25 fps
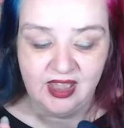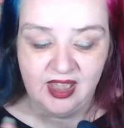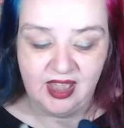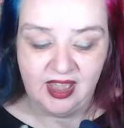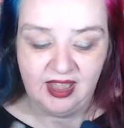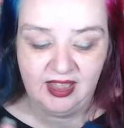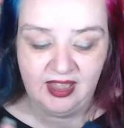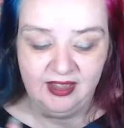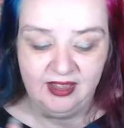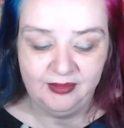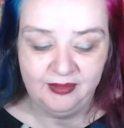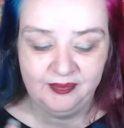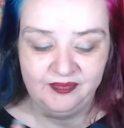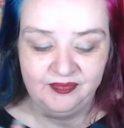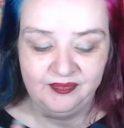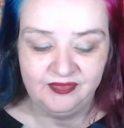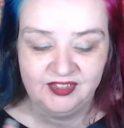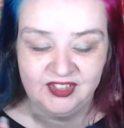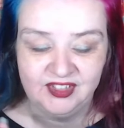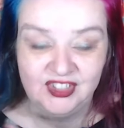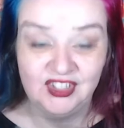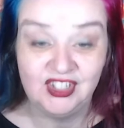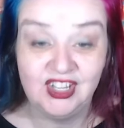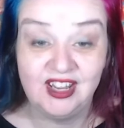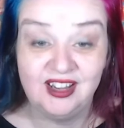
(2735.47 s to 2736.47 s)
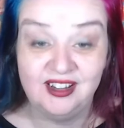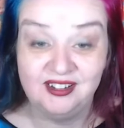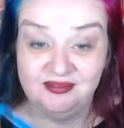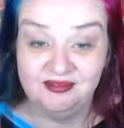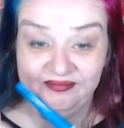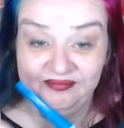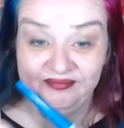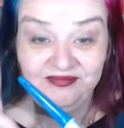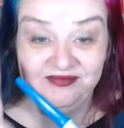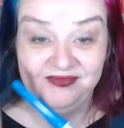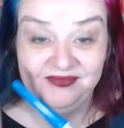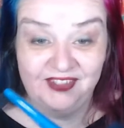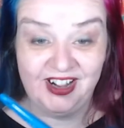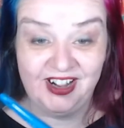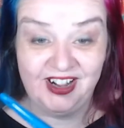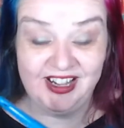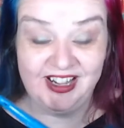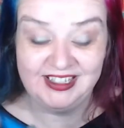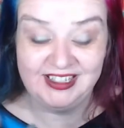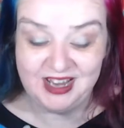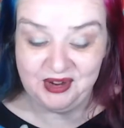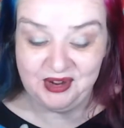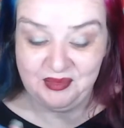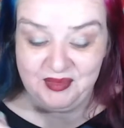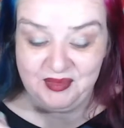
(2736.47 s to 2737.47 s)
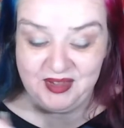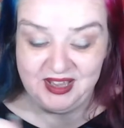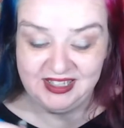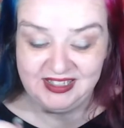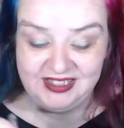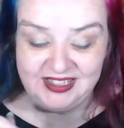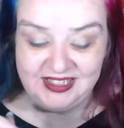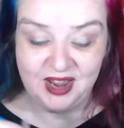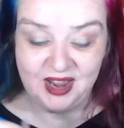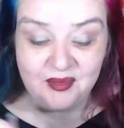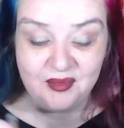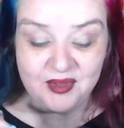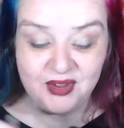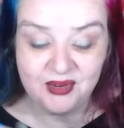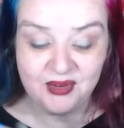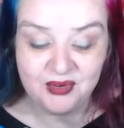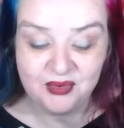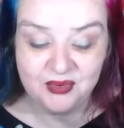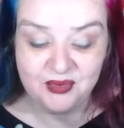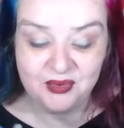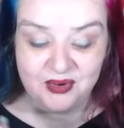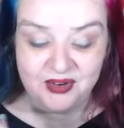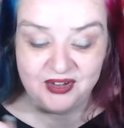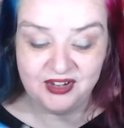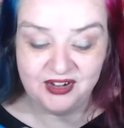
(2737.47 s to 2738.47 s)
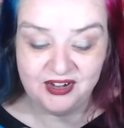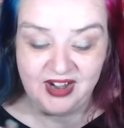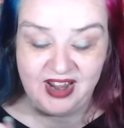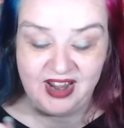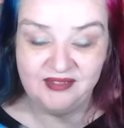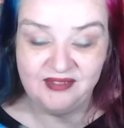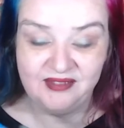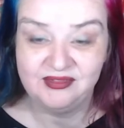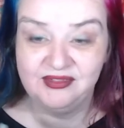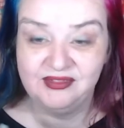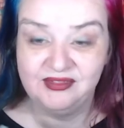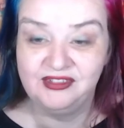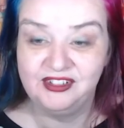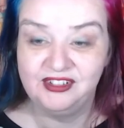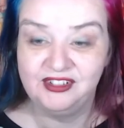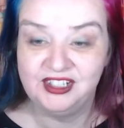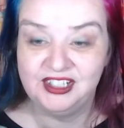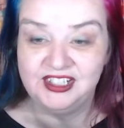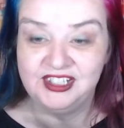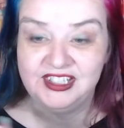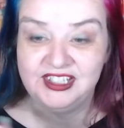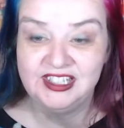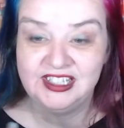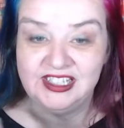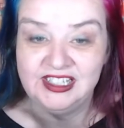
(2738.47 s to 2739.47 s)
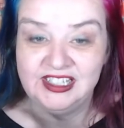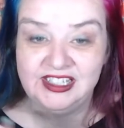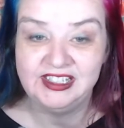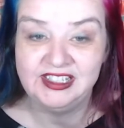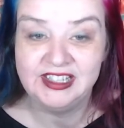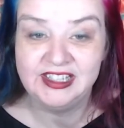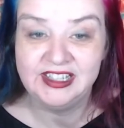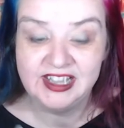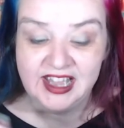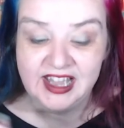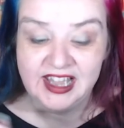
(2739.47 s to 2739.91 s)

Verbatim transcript: Um, so, right, tell me, tell me all what you're having for your tea.